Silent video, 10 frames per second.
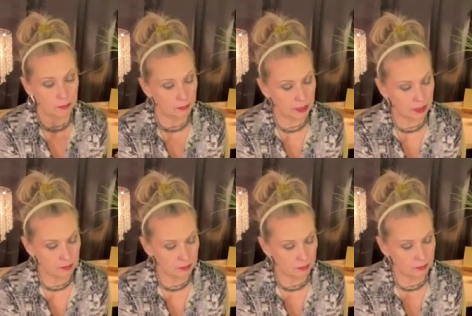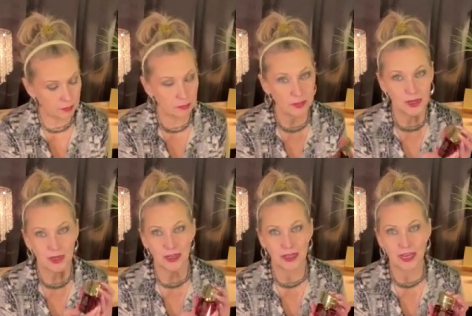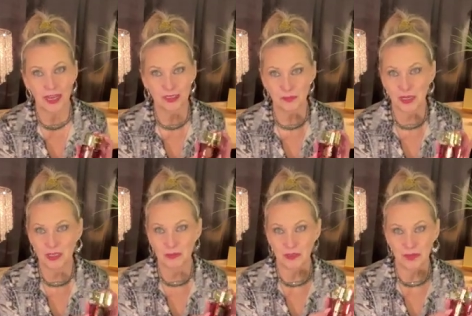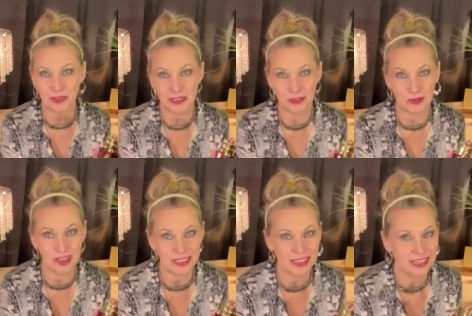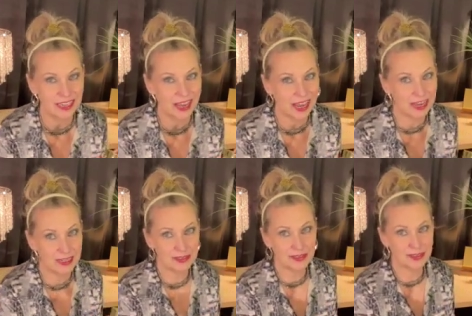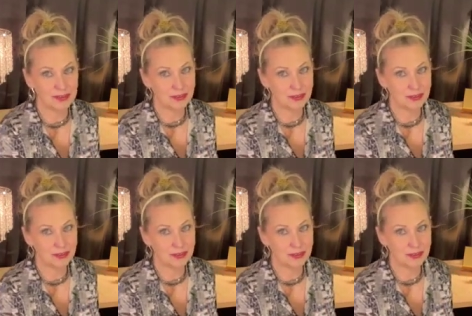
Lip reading: but probably not going to ask my husband to wear this one as